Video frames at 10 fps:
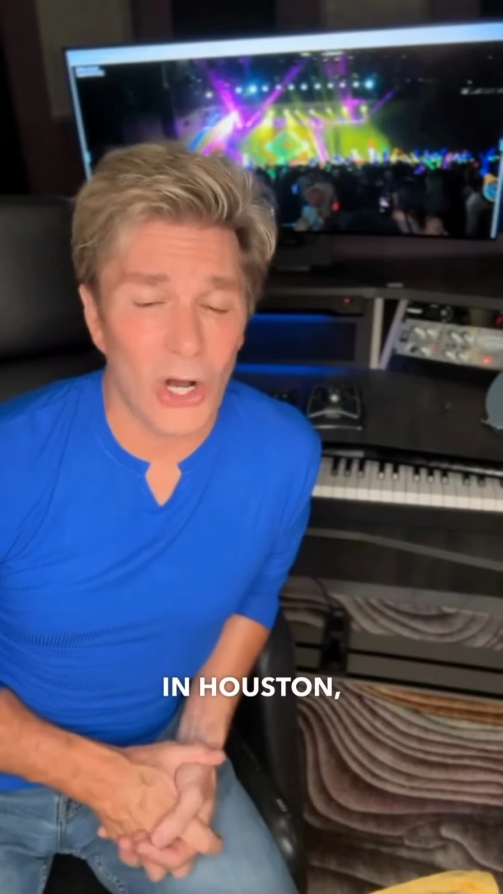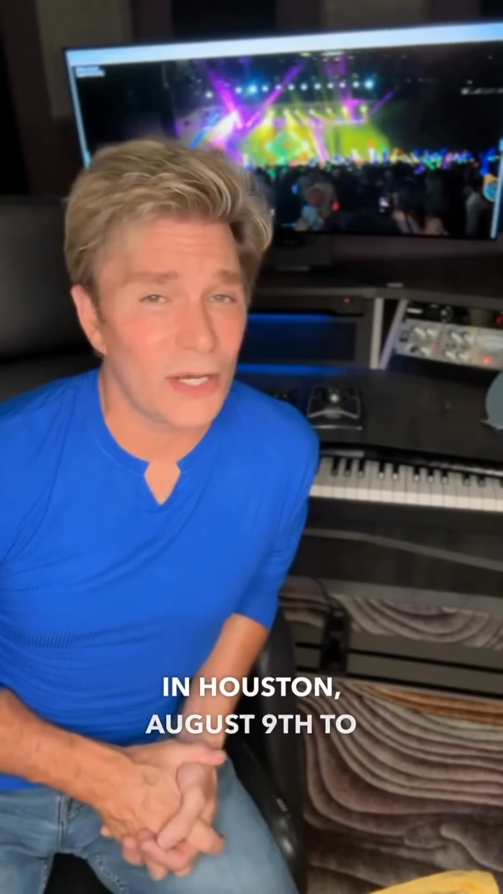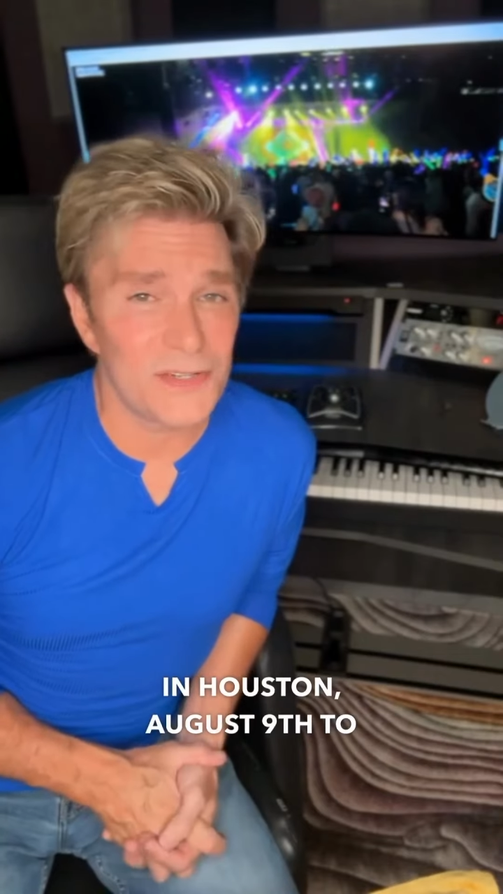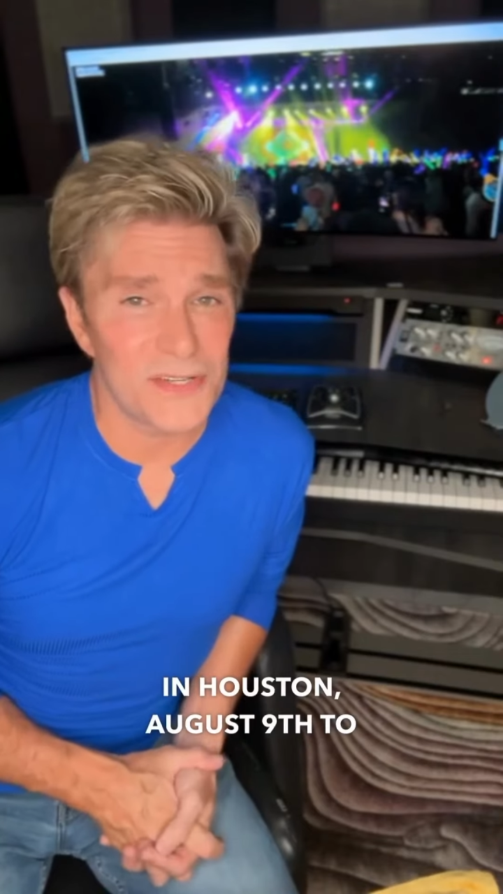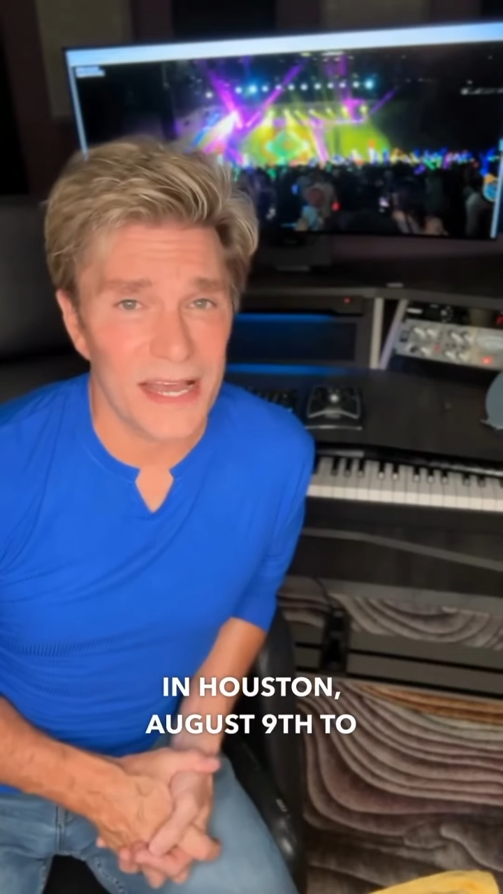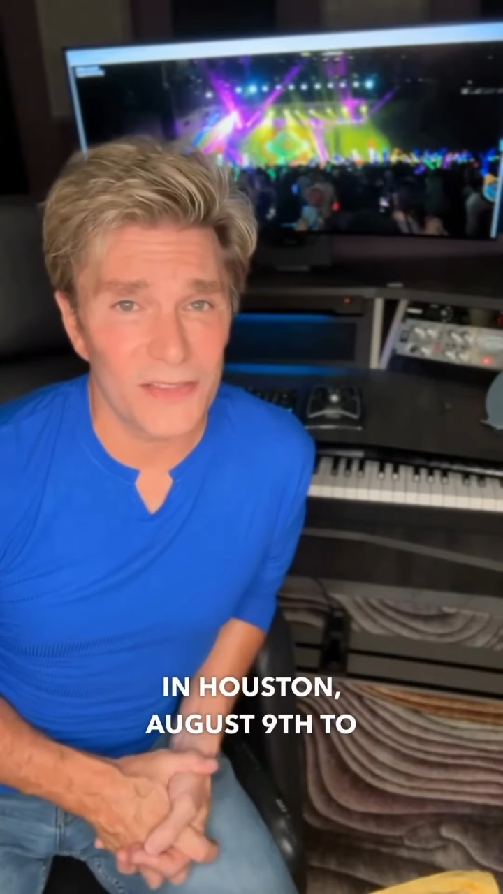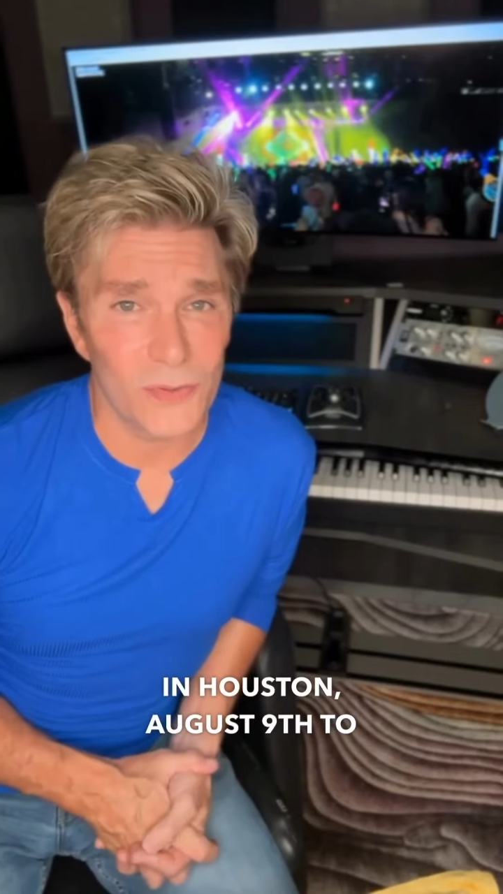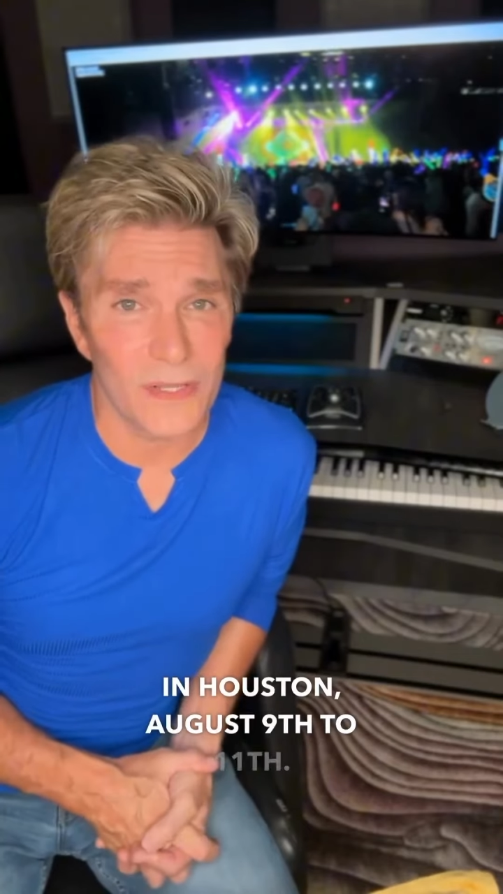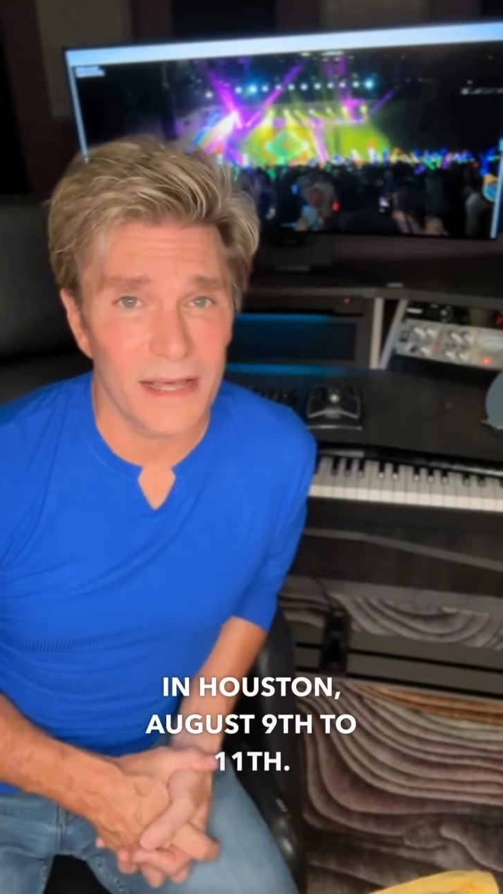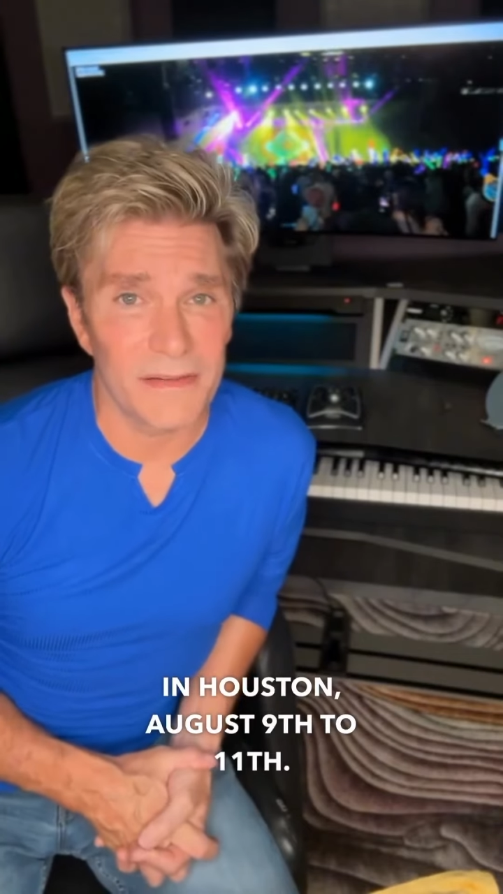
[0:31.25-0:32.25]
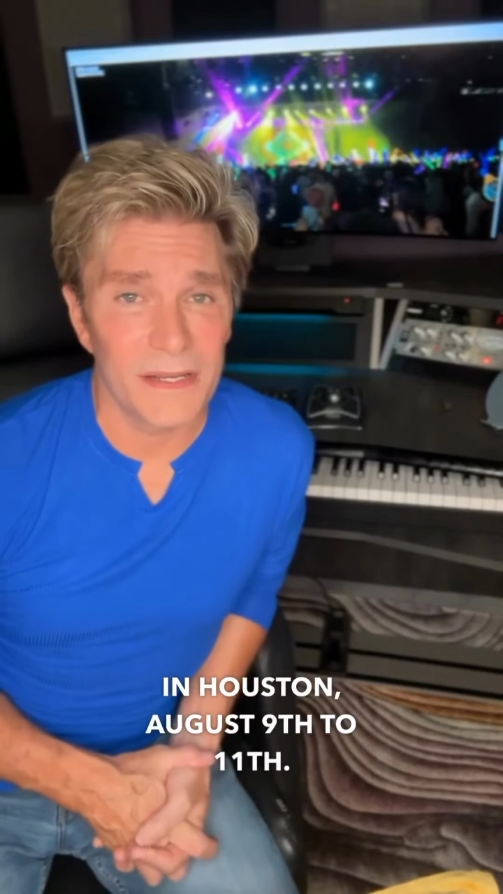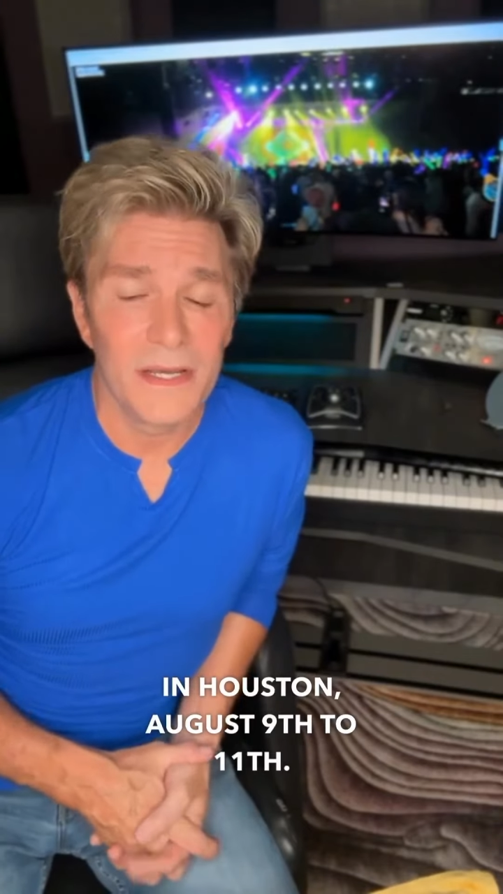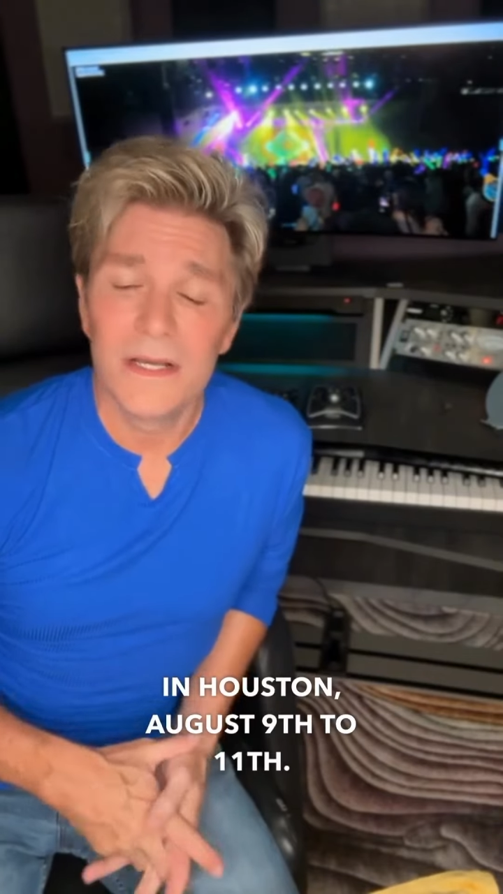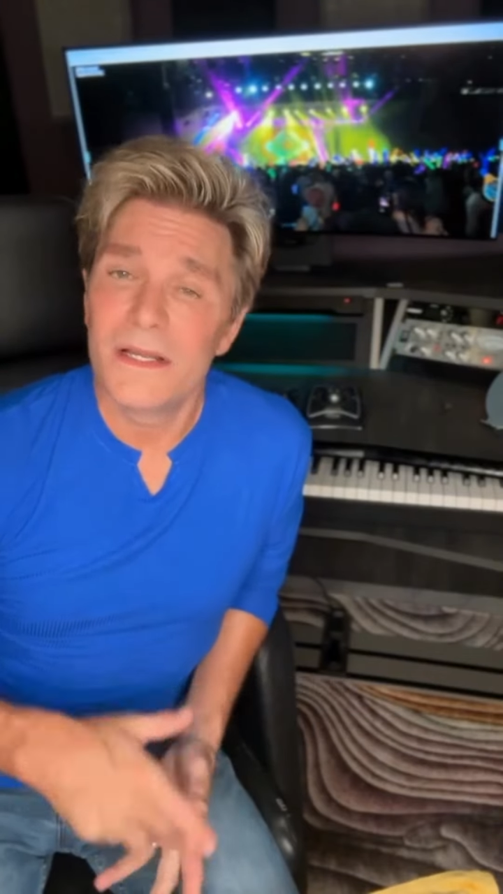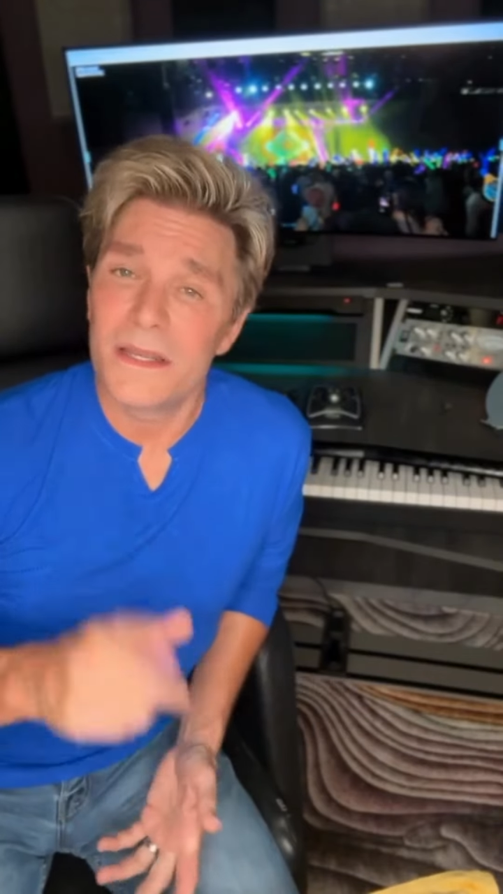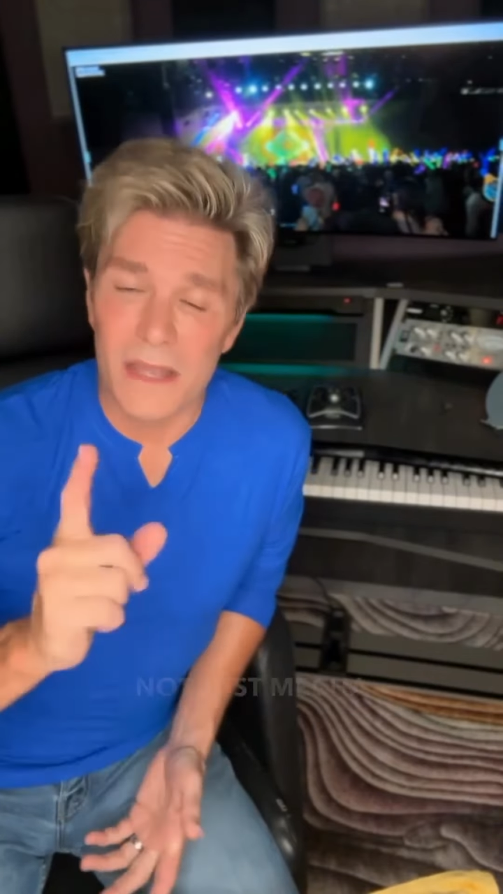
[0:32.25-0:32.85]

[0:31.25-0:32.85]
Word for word: August 9 to 11.